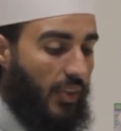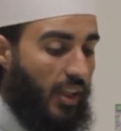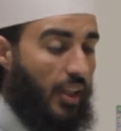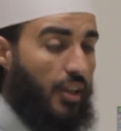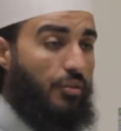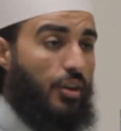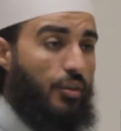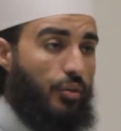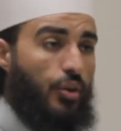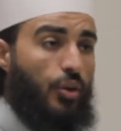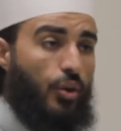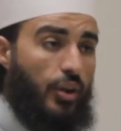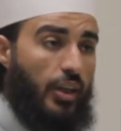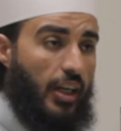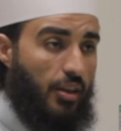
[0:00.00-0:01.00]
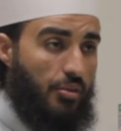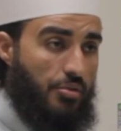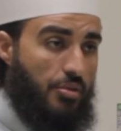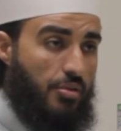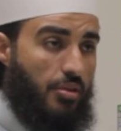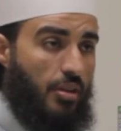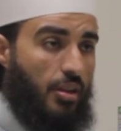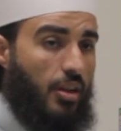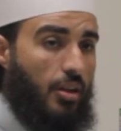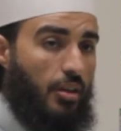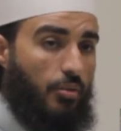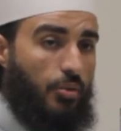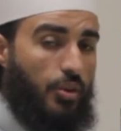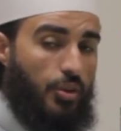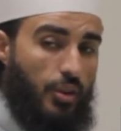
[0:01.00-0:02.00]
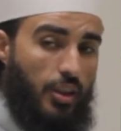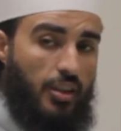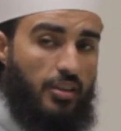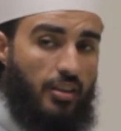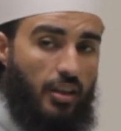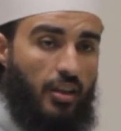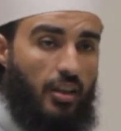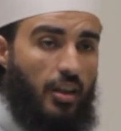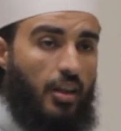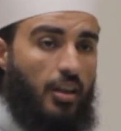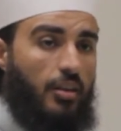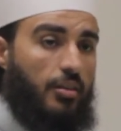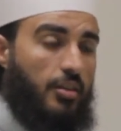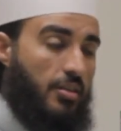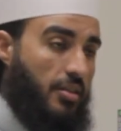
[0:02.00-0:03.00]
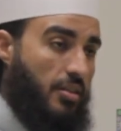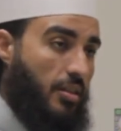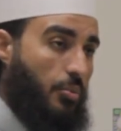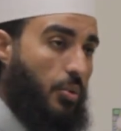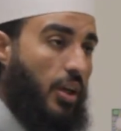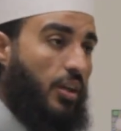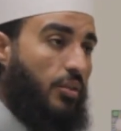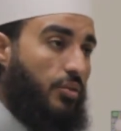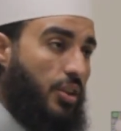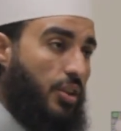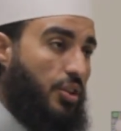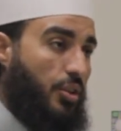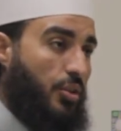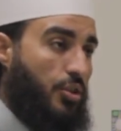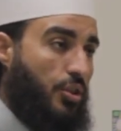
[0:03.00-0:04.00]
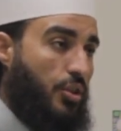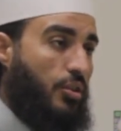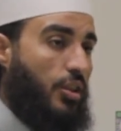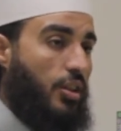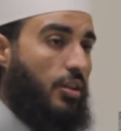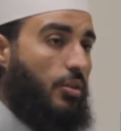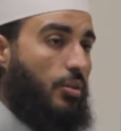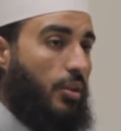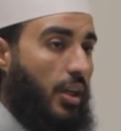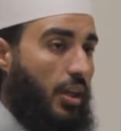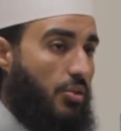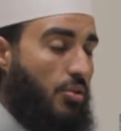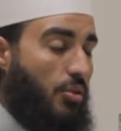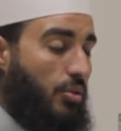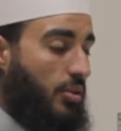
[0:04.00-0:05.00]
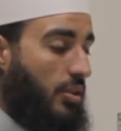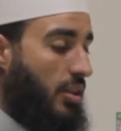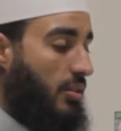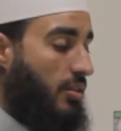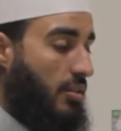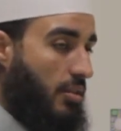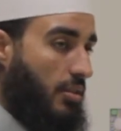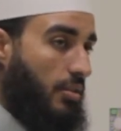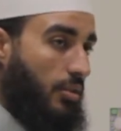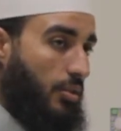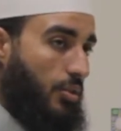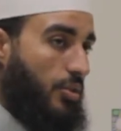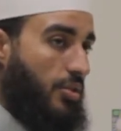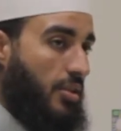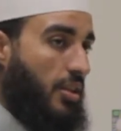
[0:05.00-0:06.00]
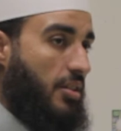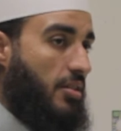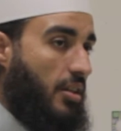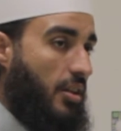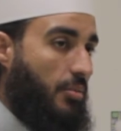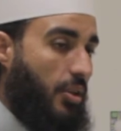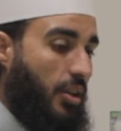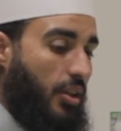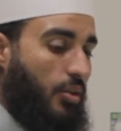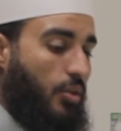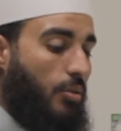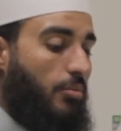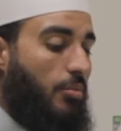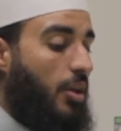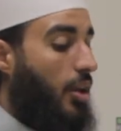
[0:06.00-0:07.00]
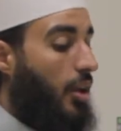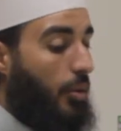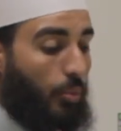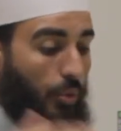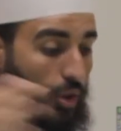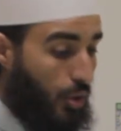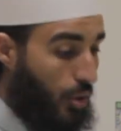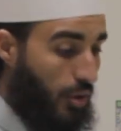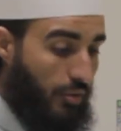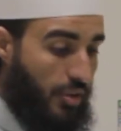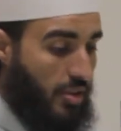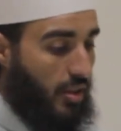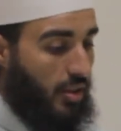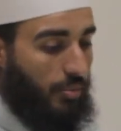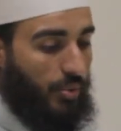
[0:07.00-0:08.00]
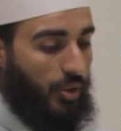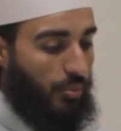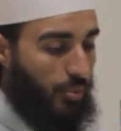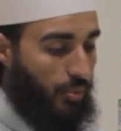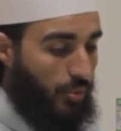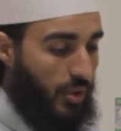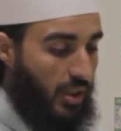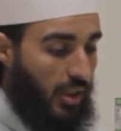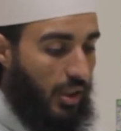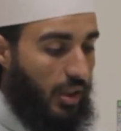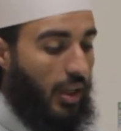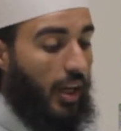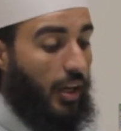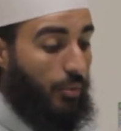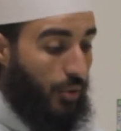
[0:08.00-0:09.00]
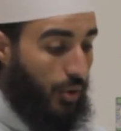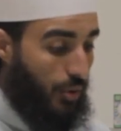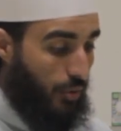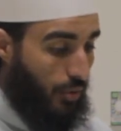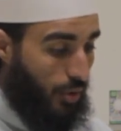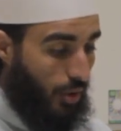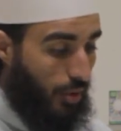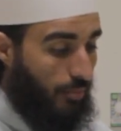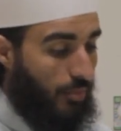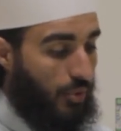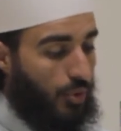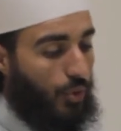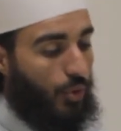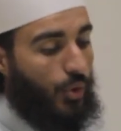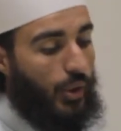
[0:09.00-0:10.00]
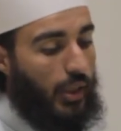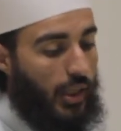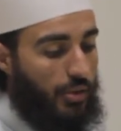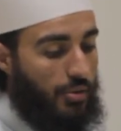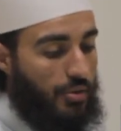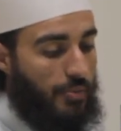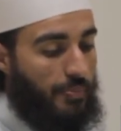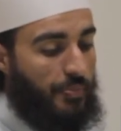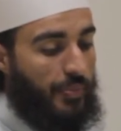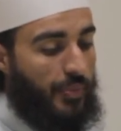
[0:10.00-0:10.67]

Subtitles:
Even if your own house, when you enter, this is a way of teaching the children of the household that you should say Assalamu alaikum when you go and visit other people and when you come to your own house.